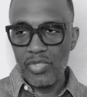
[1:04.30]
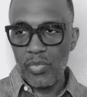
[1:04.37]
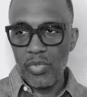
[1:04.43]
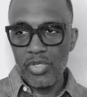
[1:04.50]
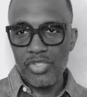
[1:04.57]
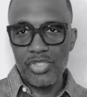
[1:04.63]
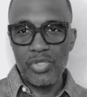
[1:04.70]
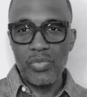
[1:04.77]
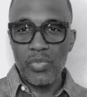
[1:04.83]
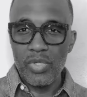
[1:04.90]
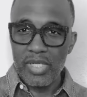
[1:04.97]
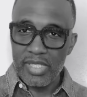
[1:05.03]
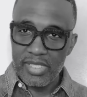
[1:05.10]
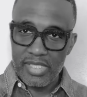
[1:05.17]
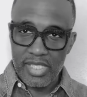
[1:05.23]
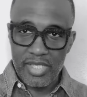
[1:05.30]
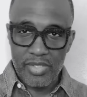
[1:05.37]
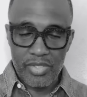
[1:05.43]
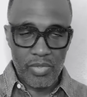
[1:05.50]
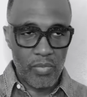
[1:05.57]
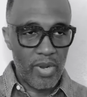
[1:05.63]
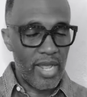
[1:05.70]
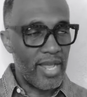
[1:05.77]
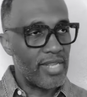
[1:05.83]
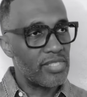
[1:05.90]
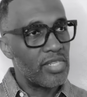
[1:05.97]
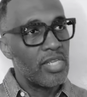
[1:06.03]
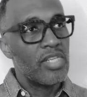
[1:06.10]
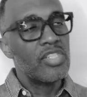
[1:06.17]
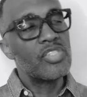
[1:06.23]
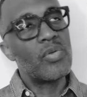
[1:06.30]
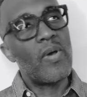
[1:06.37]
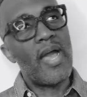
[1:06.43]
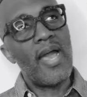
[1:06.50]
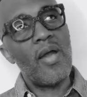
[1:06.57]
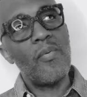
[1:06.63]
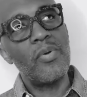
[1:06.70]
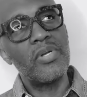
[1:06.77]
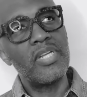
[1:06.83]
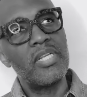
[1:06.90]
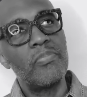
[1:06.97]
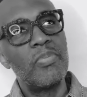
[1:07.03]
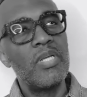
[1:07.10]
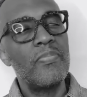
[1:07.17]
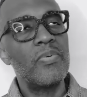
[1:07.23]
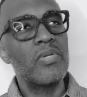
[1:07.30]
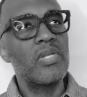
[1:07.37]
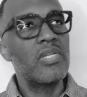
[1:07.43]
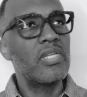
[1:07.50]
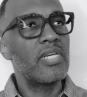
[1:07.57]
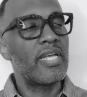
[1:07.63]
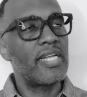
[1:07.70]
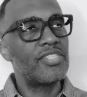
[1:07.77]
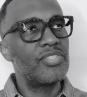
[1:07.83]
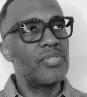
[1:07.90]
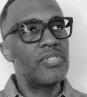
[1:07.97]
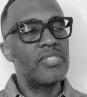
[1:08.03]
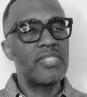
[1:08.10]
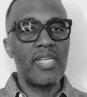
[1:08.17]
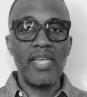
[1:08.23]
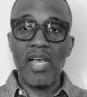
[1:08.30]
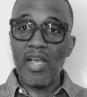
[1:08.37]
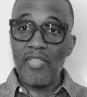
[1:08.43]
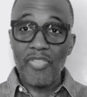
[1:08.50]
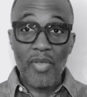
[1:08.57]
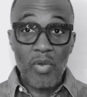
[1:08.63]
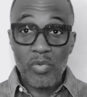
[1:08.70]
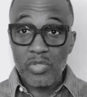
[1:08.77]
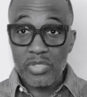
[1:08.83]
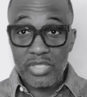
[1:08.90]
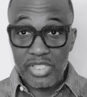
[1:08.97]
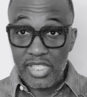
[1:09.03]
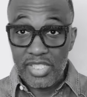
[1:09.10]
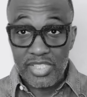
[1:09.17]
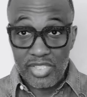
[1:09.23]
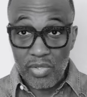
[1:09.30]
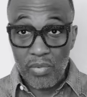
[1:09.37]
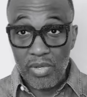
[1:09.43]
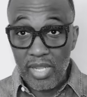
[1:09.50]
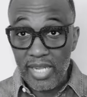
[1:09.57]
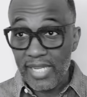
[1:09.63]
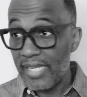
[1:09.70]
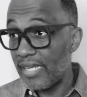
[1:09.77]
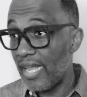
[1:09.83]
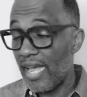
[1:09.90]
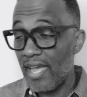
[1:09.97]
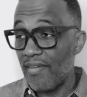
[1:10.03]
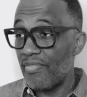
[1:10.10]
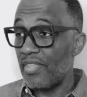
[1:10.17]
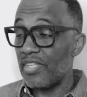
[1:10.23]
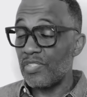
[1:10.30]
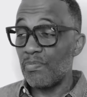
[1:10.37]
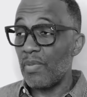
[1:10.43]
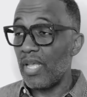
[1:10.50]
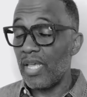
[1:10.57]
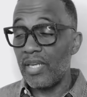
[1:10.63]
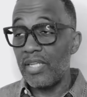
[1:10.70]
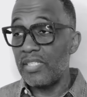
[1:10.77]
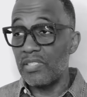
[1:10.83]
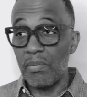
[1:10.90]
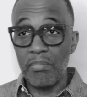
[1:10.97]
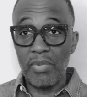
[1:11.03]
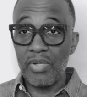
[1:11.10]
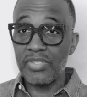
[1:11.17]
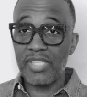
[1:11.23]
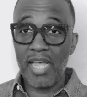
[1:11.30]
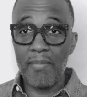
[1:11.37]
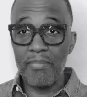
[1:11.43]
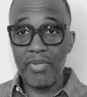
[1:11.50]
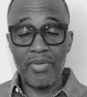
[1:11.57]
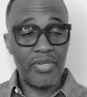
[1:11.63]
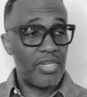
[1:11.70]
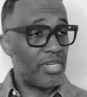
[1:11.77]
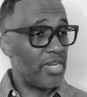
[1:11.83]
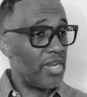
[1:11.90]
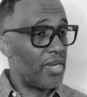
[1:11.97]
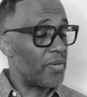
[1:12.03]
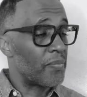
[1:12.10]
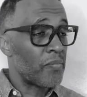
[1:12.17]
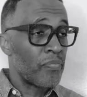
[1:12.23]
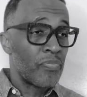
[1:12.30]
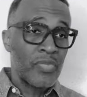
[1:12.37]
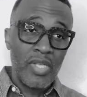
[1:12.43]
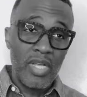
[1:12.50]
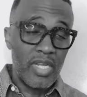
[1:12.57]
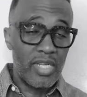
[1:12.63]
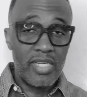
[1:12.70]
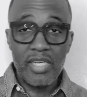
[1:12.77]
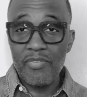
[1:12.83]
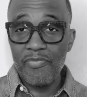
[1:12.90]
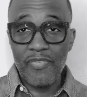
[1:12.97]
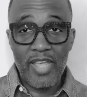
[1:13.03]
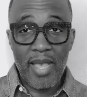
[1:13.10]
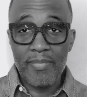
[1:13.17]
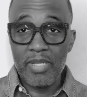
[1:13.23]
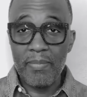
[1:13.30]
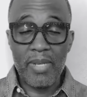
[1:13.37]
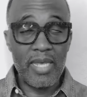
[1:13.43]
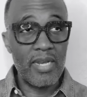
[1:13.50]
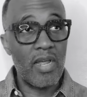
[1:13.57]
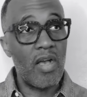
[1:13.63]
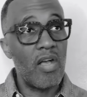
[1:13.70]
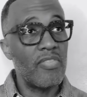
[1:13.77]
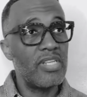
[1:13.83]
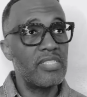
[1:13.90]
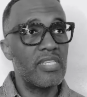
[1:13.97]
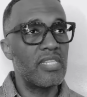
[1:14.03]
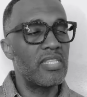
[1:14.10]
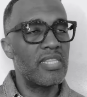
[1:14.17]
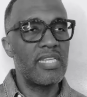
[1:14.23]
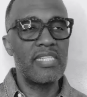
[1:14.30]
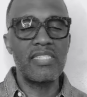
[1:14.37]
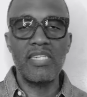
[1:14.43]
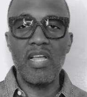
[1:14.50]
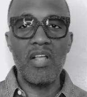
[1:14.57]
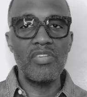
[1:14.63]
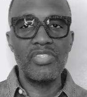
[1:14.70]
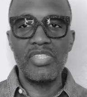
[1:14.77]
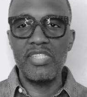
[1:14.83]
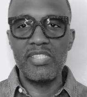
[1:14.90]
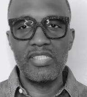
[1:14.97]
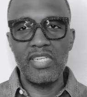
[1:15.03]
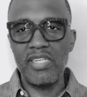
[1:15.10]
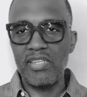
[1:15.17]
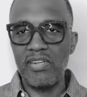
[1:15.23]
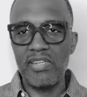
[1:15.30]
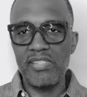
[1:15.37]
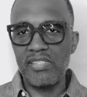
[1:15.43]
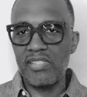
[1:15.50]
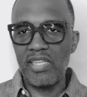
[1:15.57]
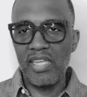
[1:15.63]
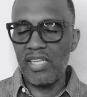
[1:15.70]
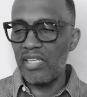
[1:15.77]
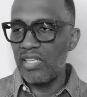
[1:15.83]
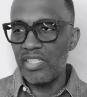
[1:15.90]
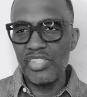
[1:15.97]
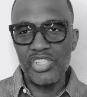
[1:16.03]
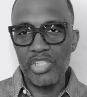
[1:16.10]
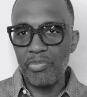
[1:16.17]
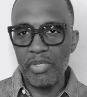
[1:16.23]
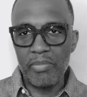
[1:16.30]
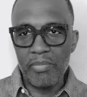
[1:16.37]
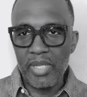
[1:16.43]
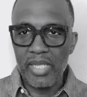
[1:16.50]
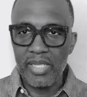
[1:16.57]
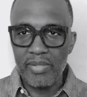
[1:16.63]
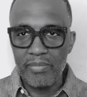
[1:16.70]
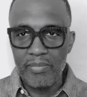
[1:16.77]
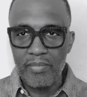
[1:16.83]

towards you will continue to rise. So outwardly, people look at you and say, "Those, she's so lucky to have this man. He's a multimillionaire, a good family man, all these other things." And all she's sitting there and saying, "It should be me.